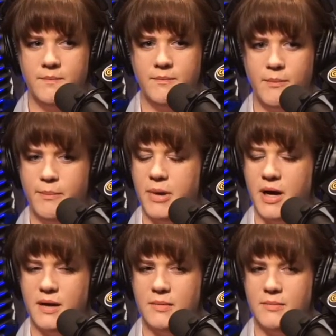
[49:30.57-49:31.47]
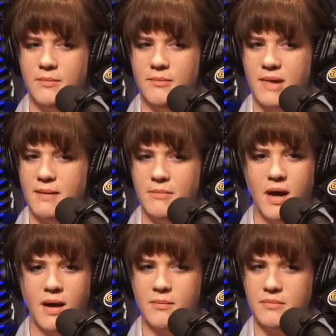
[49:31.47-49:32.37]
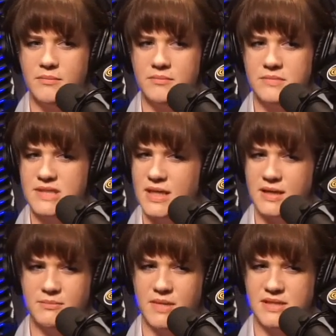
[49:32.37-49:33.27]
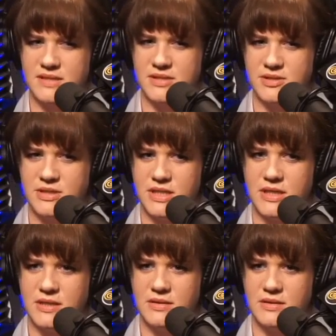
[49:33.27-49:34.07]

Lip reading: but my mom didn't. My sister didn't.